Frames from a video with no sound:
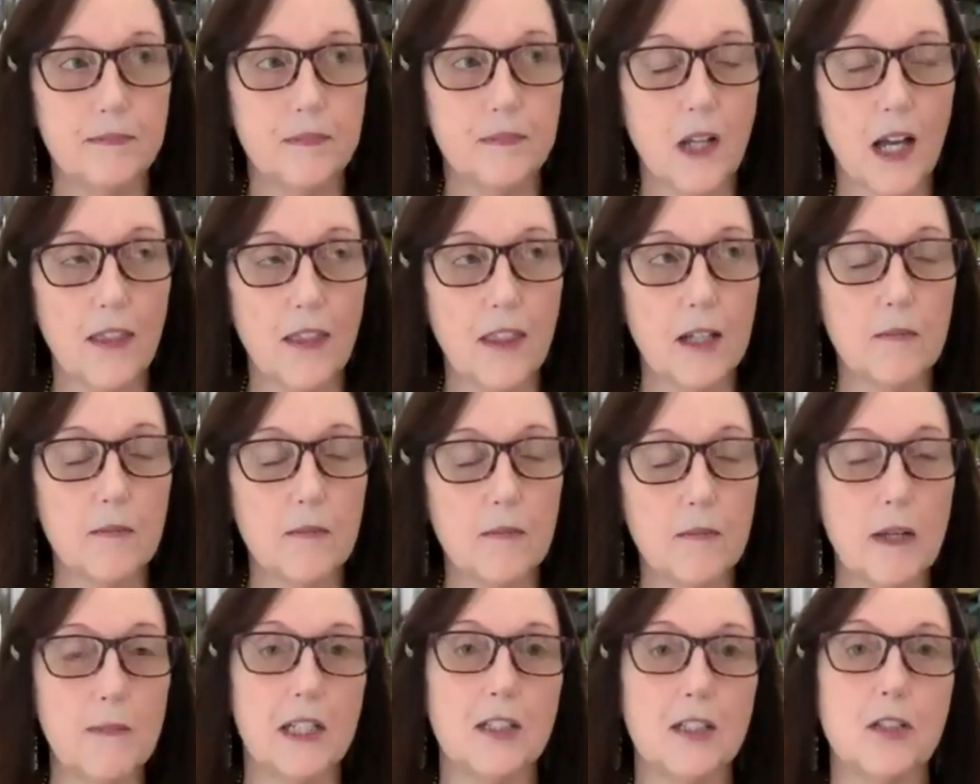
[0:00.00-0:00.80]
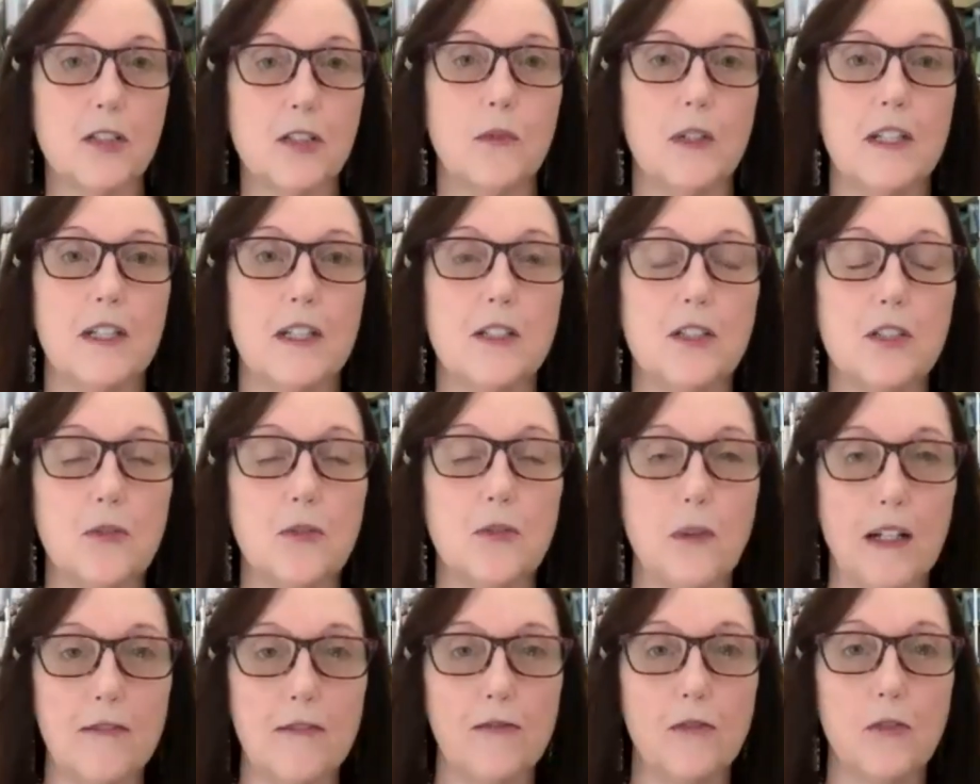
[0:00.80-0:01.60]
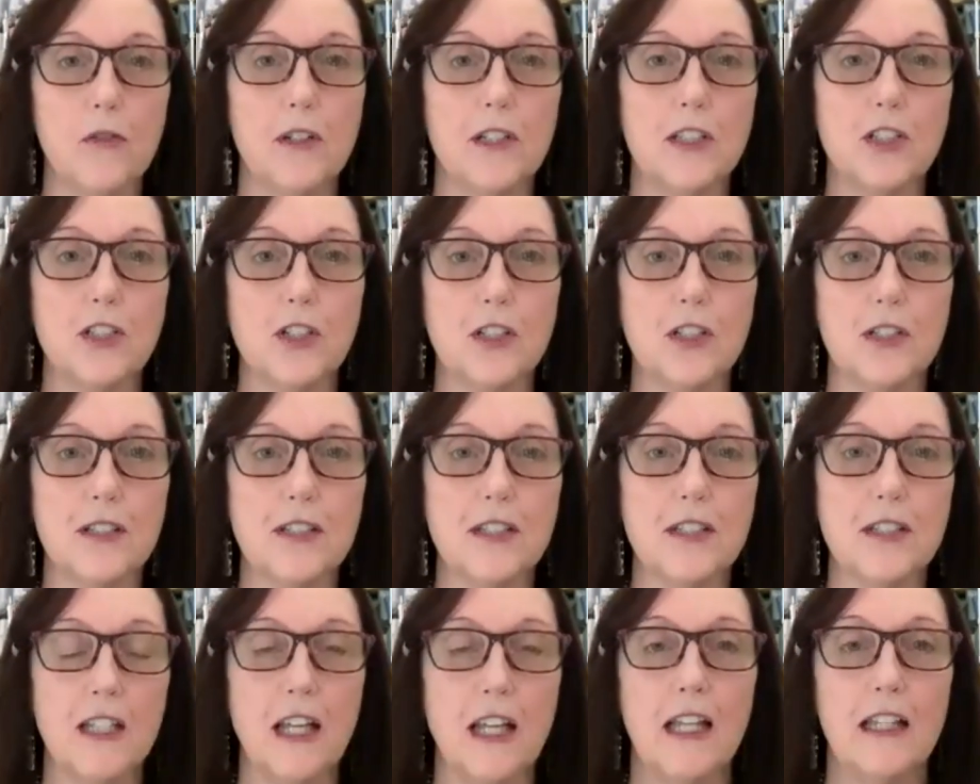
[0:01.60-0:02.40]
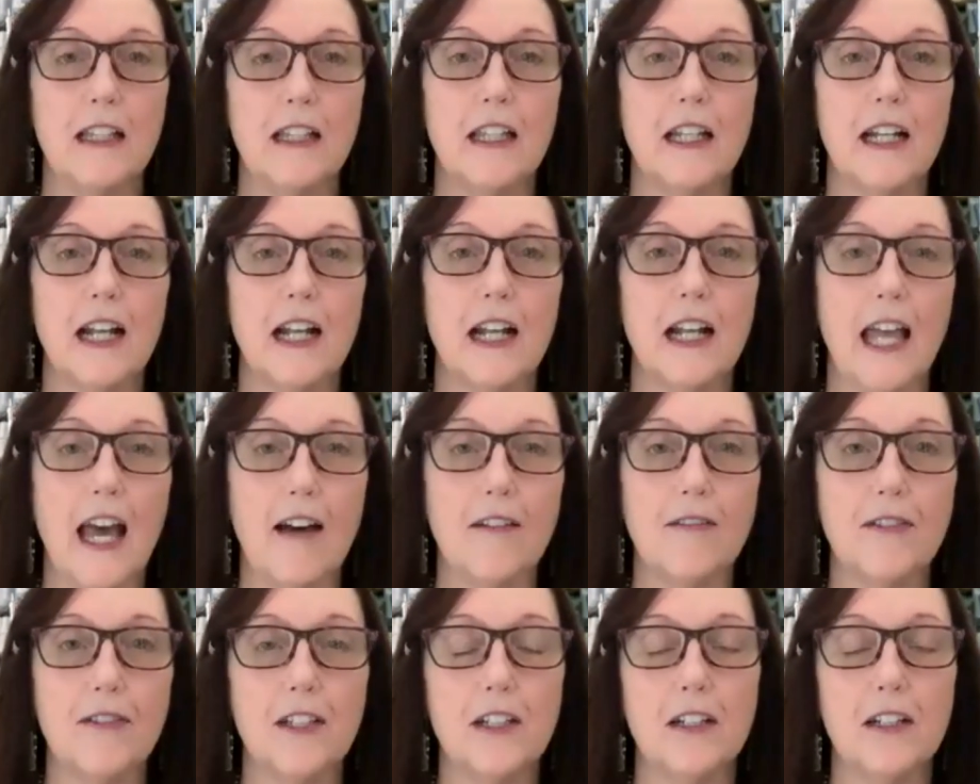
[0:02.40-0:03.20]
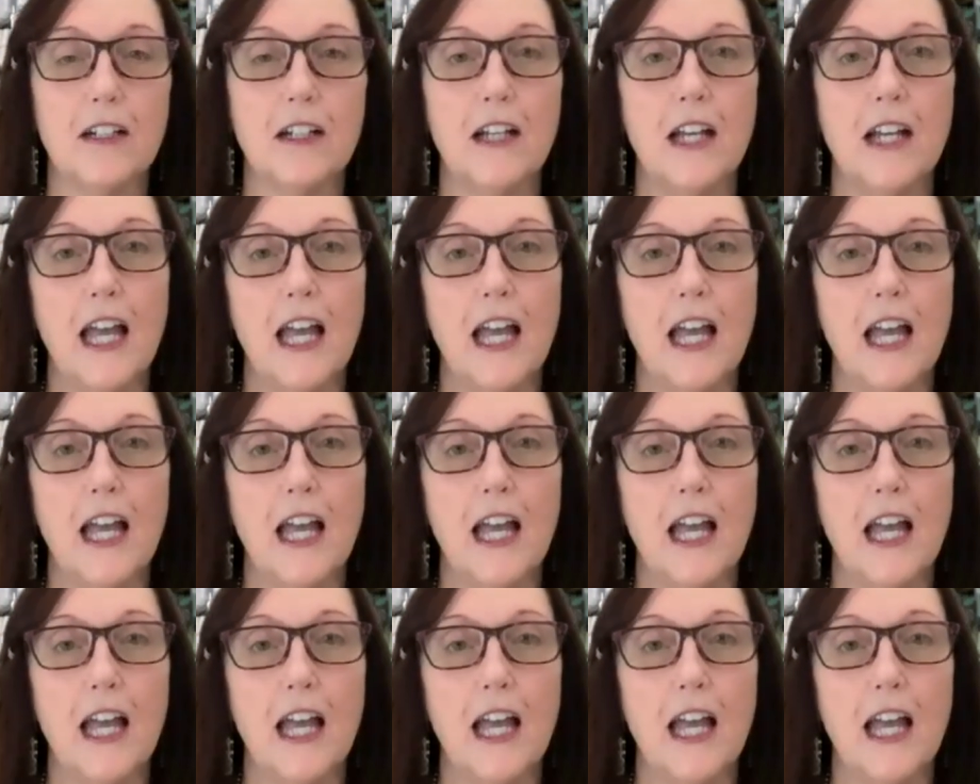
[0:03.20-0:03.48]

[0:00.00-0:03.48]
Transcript: I think my biggest one is 24 inches that I have here.